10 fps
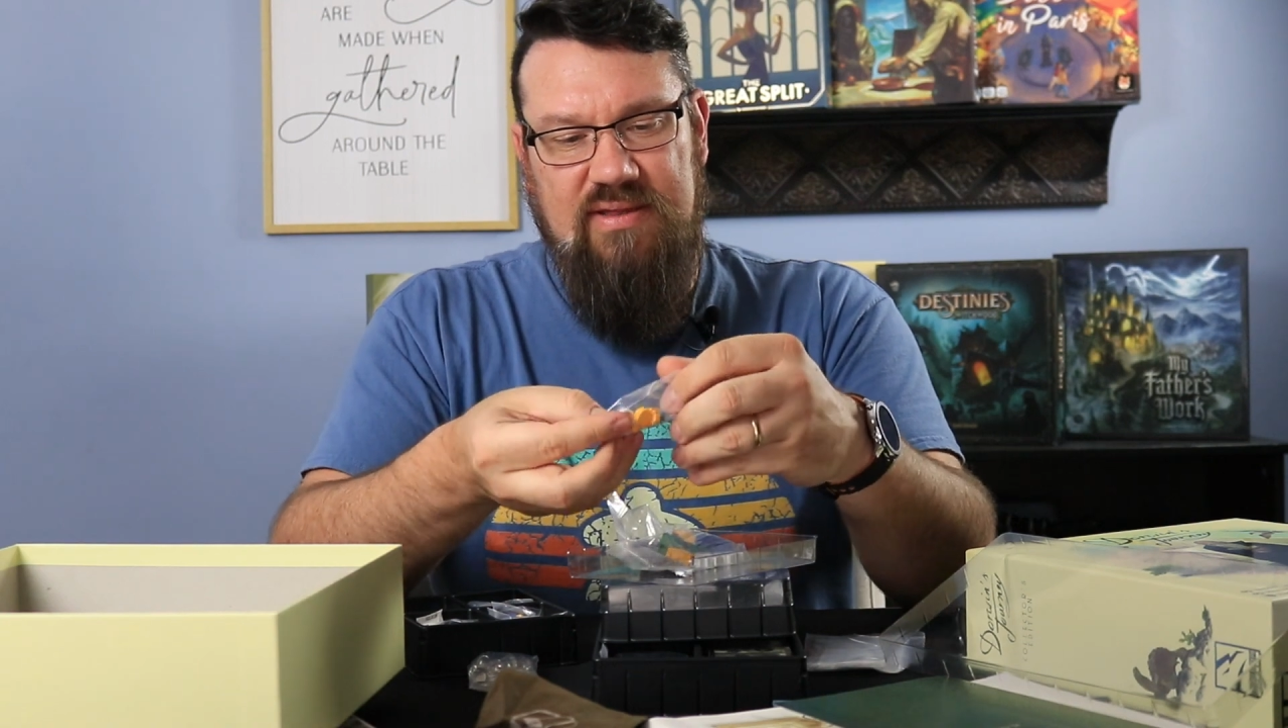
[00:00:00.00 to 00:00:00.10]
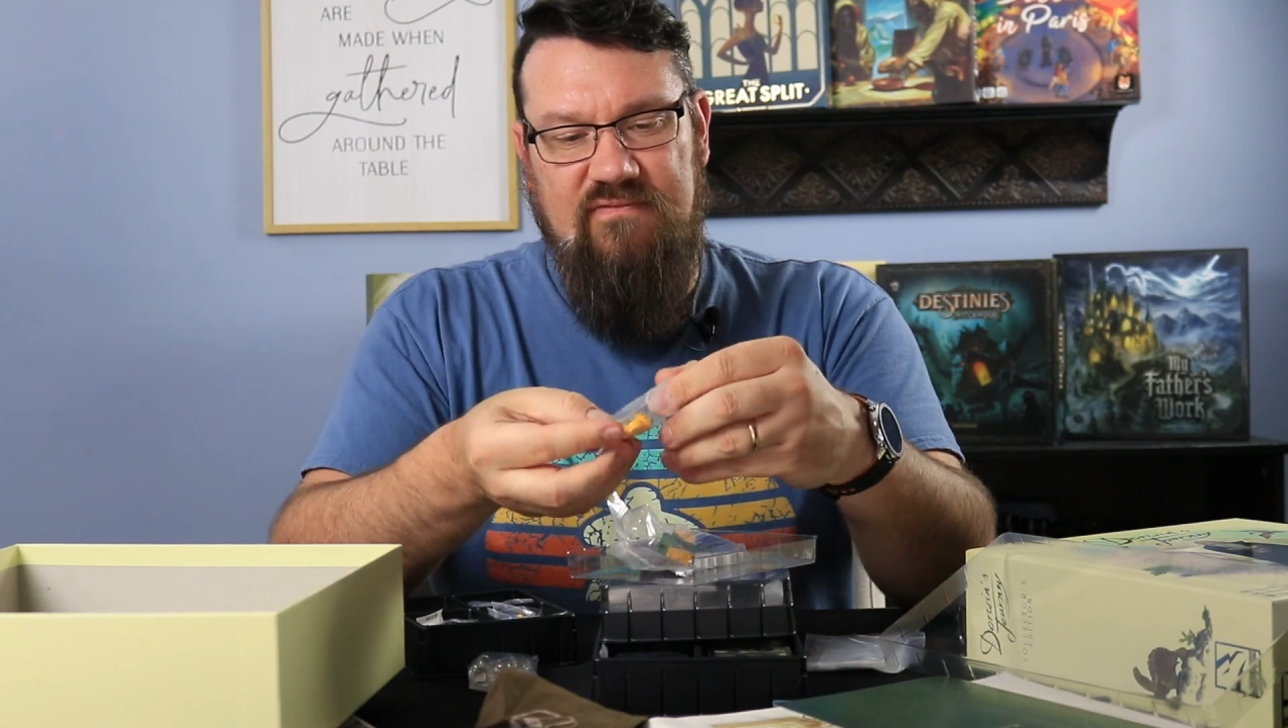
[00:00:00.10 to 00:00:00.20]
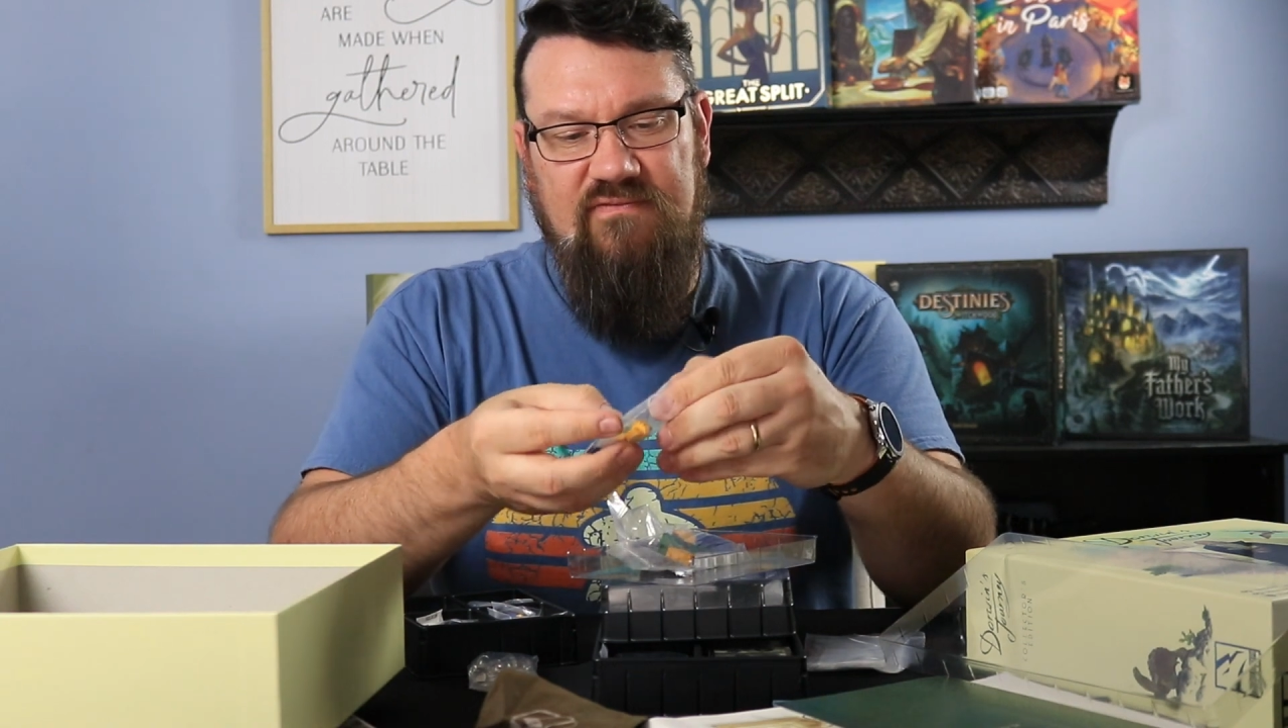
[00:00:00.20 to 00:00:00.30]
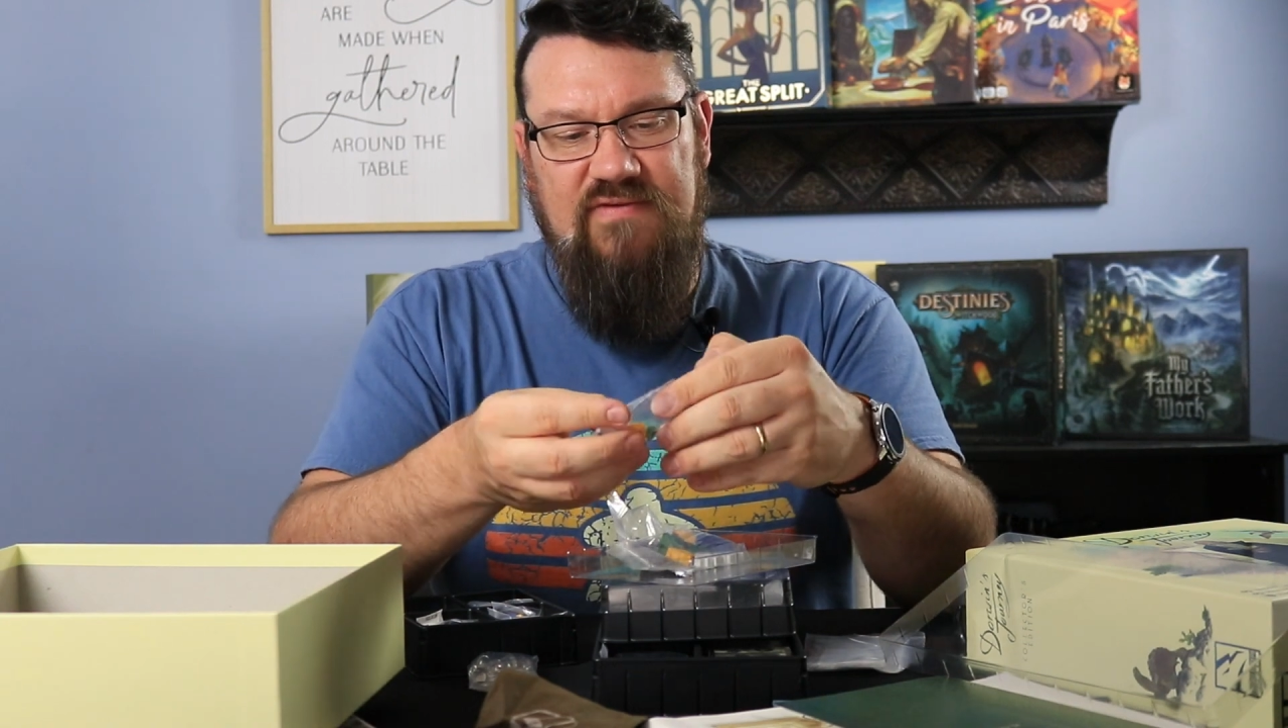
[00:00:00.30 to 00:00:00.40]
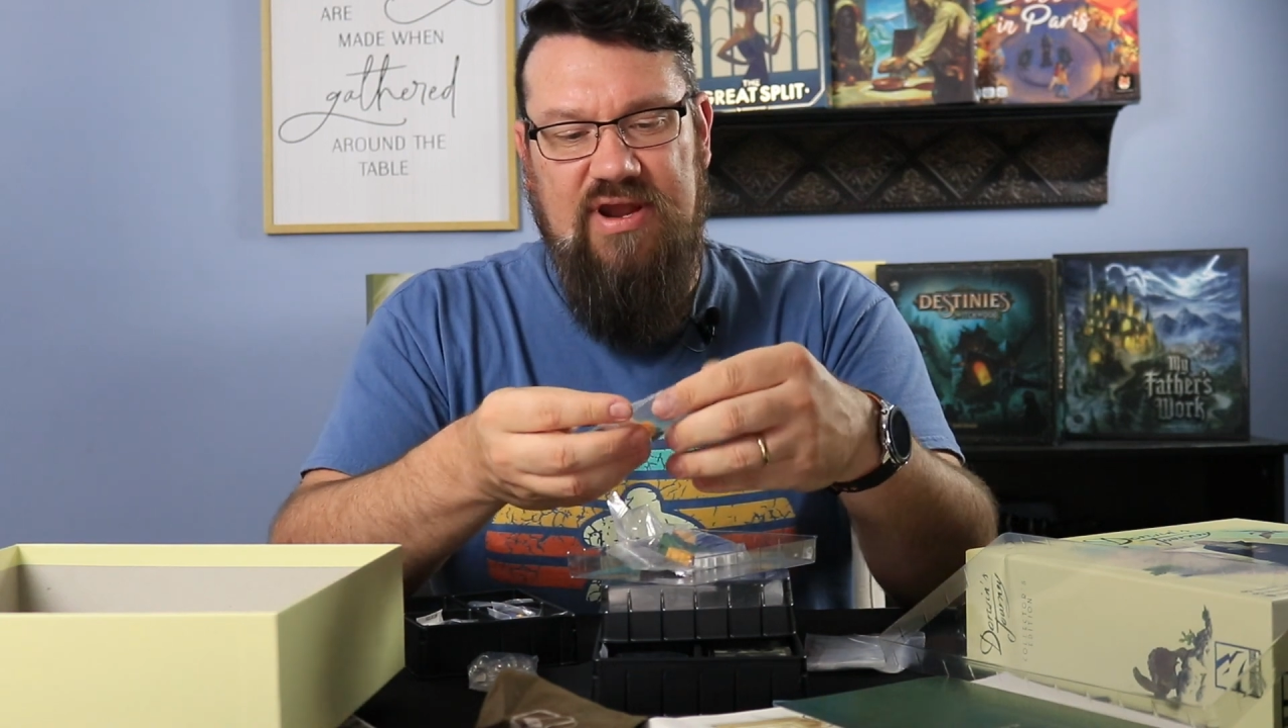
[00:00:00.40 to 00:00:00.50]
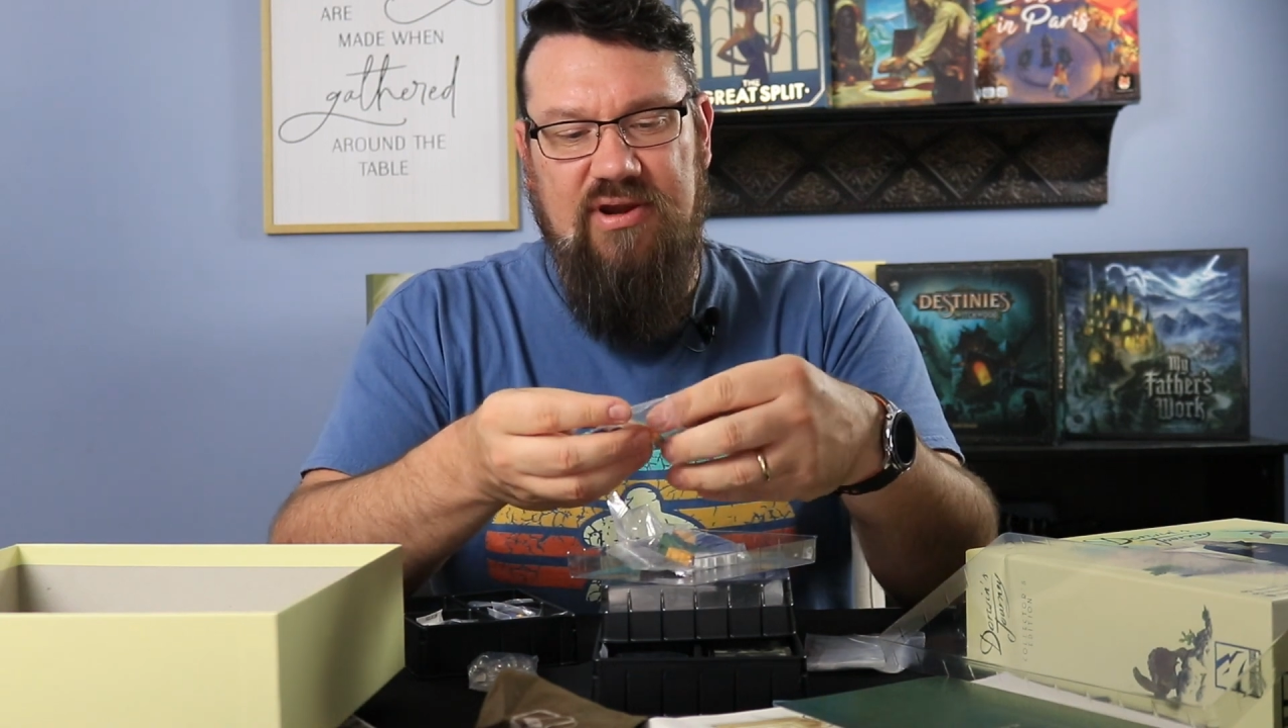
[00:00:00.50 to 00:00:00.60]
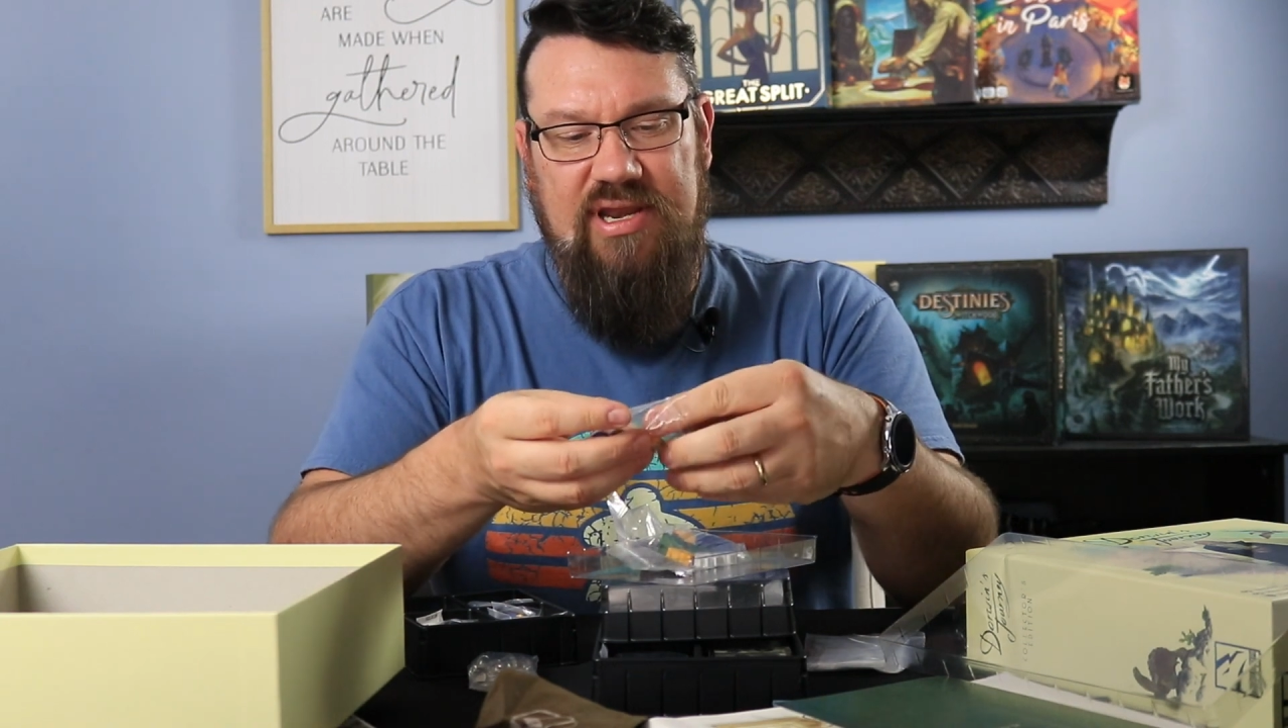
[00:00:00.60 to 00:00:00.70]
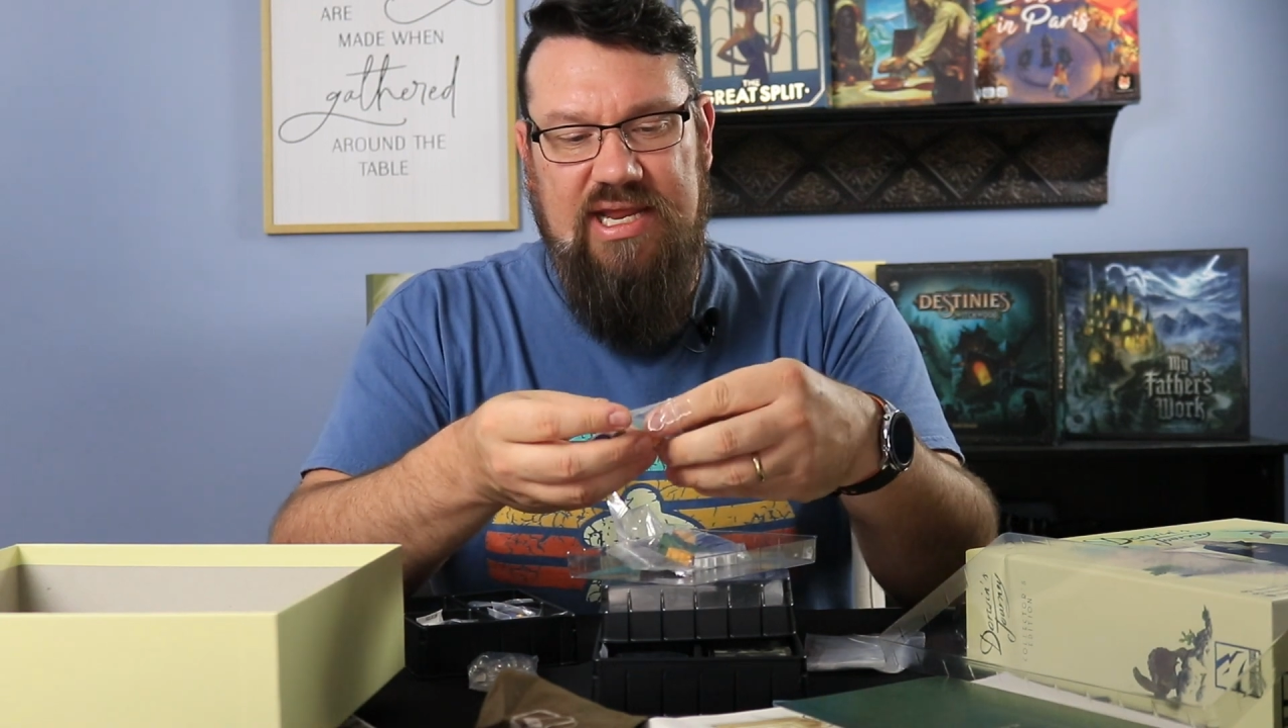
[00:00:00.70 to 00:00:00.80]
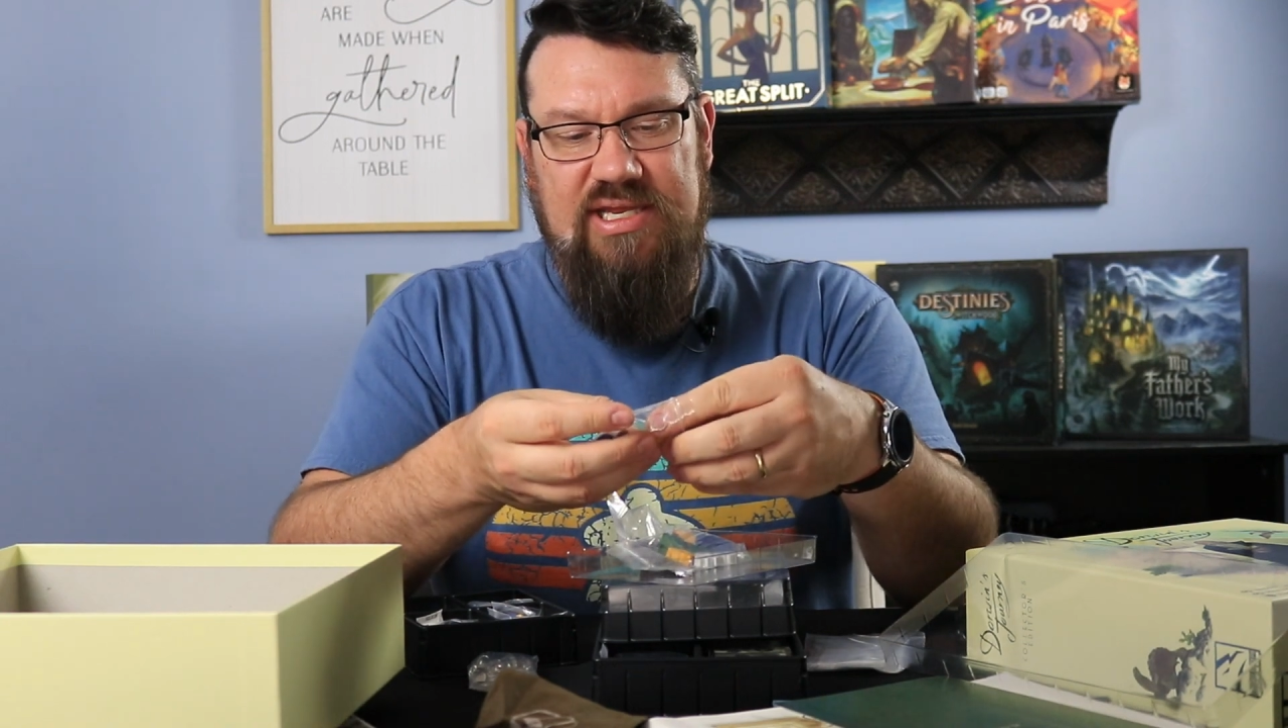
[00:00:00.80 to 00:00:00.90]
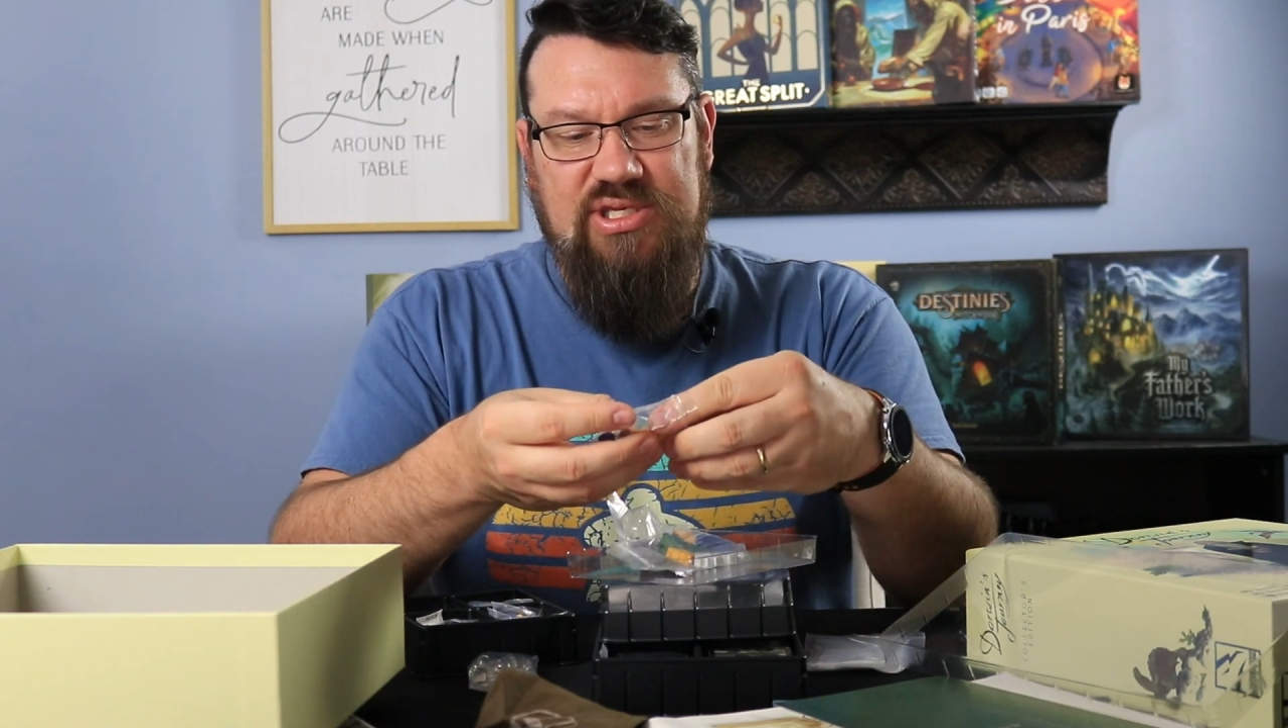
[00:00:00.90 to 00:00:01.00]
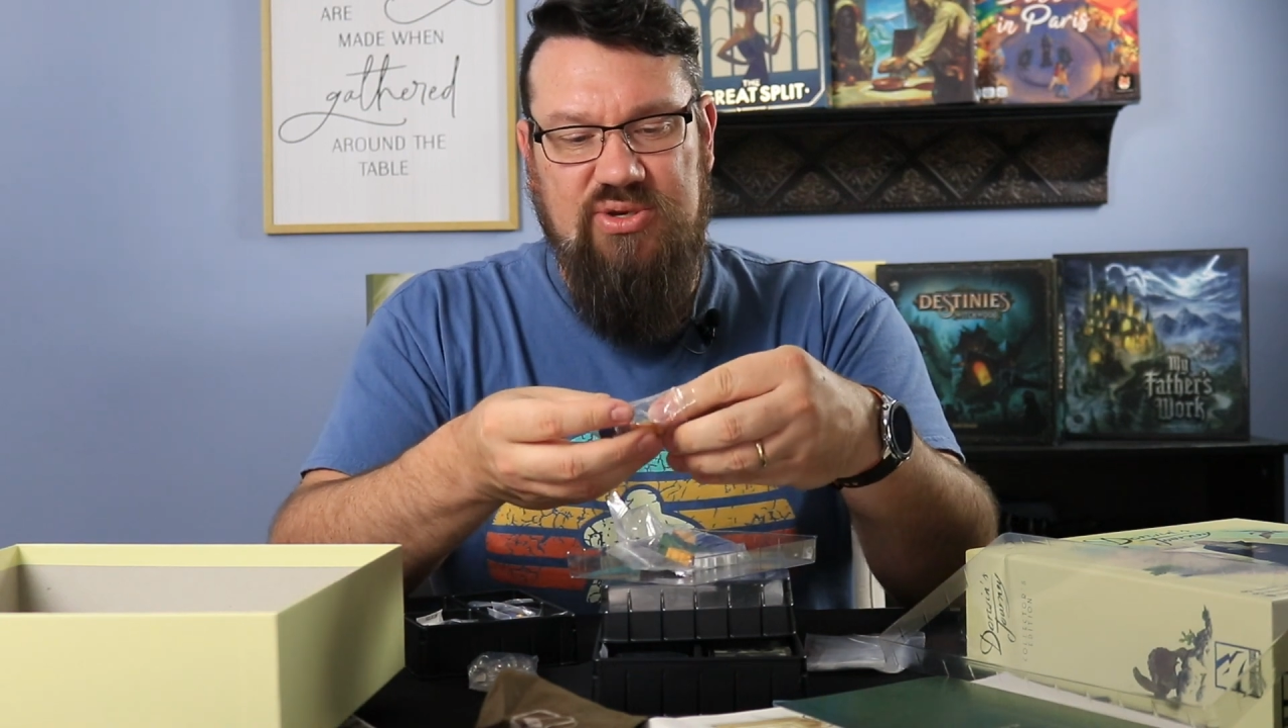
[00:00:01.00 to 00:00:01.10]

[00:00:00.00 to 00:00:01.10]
Very nice